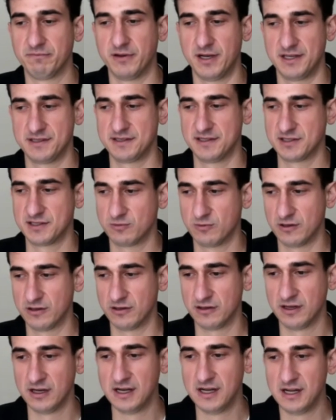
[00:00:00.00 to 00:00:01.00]
process
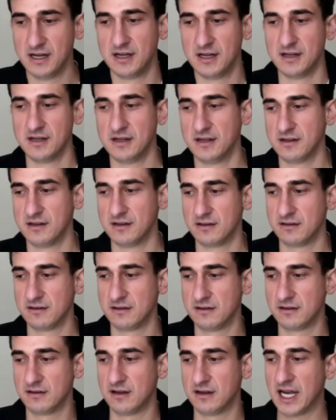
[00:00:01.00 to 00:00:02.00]
where
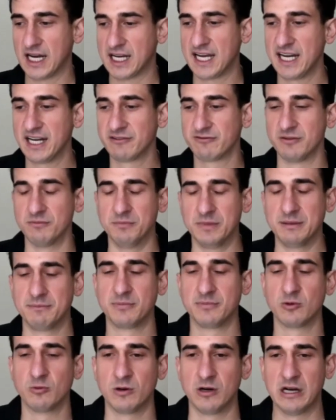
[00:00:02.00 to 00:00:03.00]
I kind of
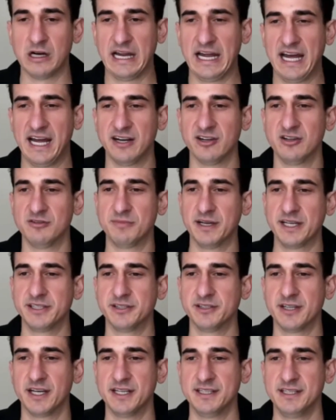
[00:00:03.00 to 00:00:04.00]
remember where I had all my
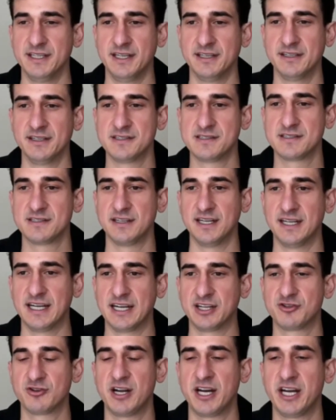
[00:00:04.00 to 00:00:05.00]
good ideas and
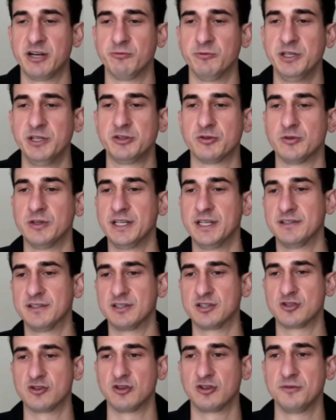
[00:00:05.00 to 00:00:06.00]
I try to recreate the
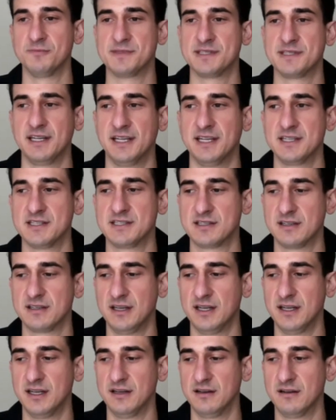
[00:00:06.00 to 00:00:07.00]
circumstance
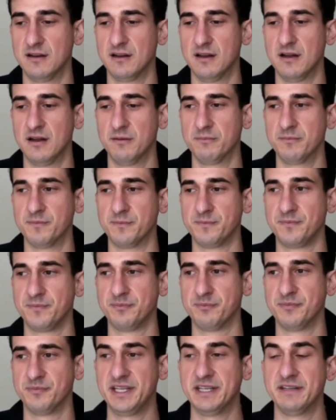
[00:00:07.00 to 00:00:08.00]
and um,
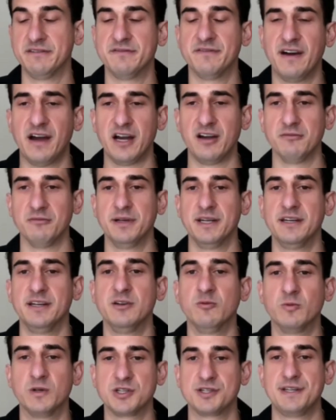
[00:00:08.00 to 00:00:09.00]
the environment
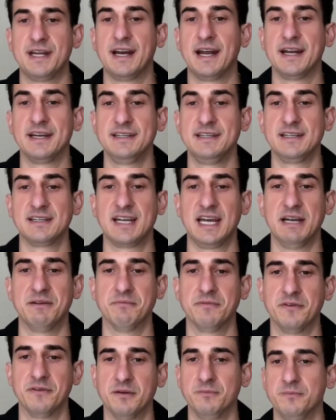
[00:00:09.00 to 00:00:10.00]
in which that idea came
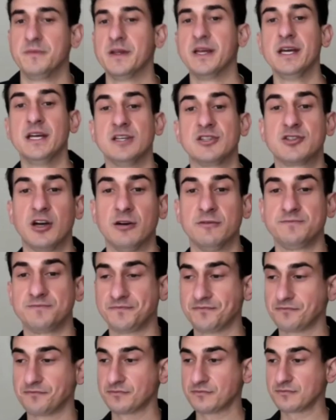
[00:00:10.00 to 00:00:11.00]
from. Mm-hmm.
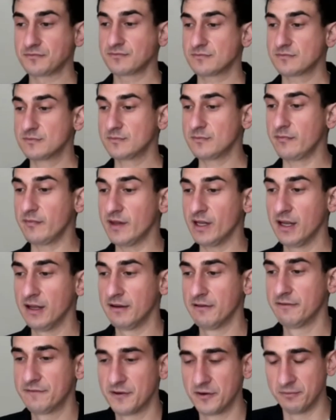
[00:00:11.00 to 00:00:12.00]
So
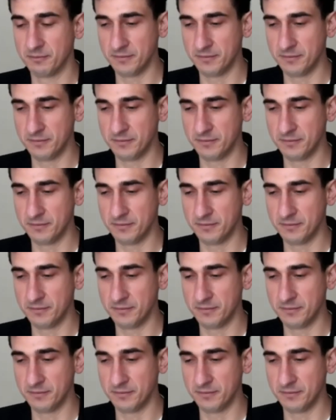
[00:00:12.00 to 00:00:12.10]
for